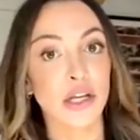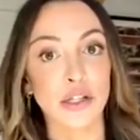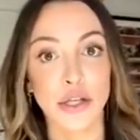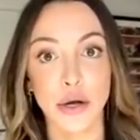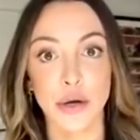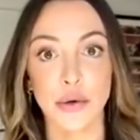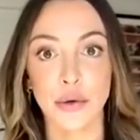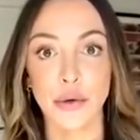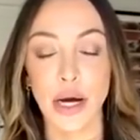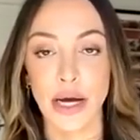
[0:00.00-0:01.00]

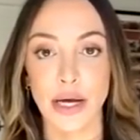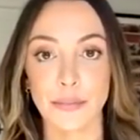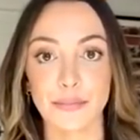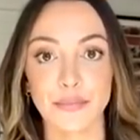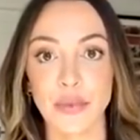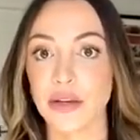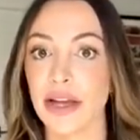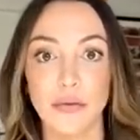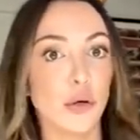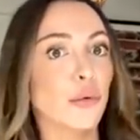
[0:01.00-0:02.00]
So um, they
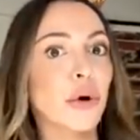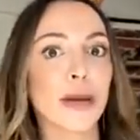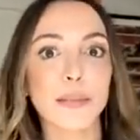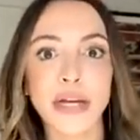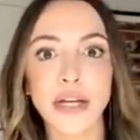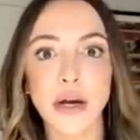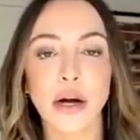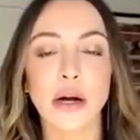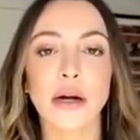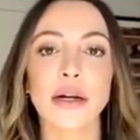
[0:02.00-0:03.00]
have a great big
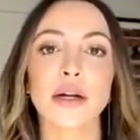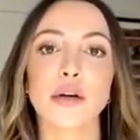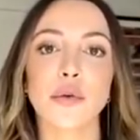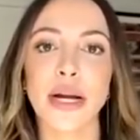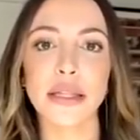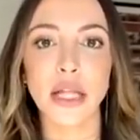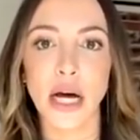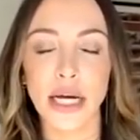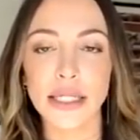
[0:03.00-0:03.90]
yard, a great lot.